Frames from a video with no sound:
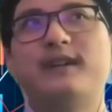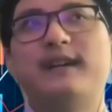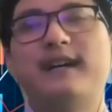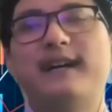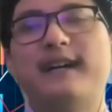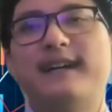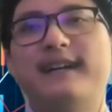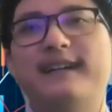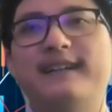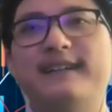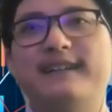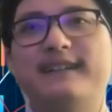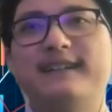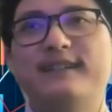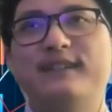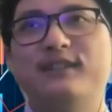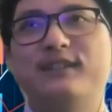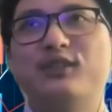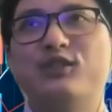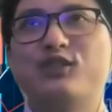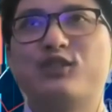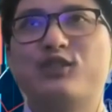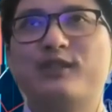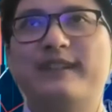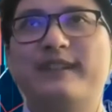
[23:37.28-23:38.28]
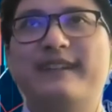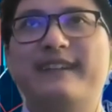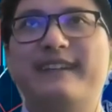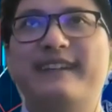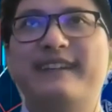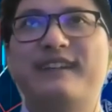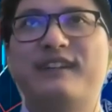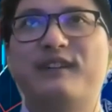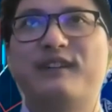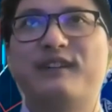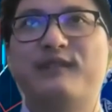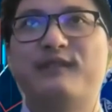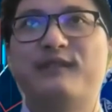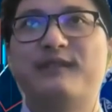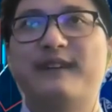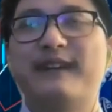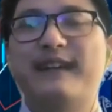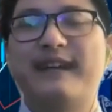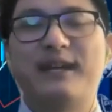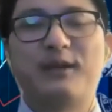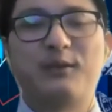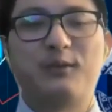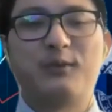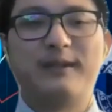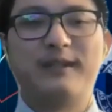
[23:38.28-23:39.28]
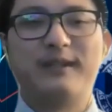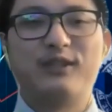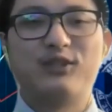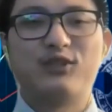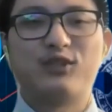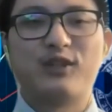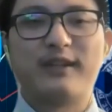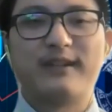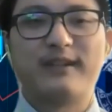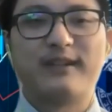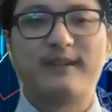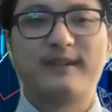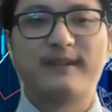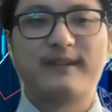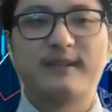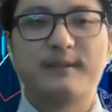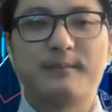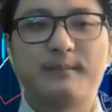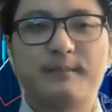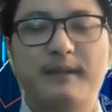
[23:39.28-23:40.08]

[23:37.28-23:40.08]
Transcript: I usually think of equity traders,